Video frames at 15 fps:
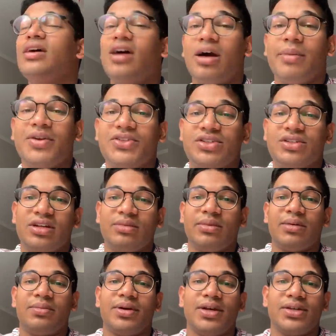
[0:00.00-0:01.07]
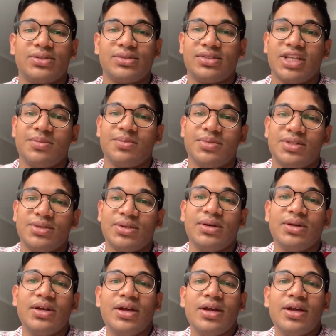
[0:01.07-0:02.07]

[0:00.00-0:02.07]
I mentioned it in my personal statement as well.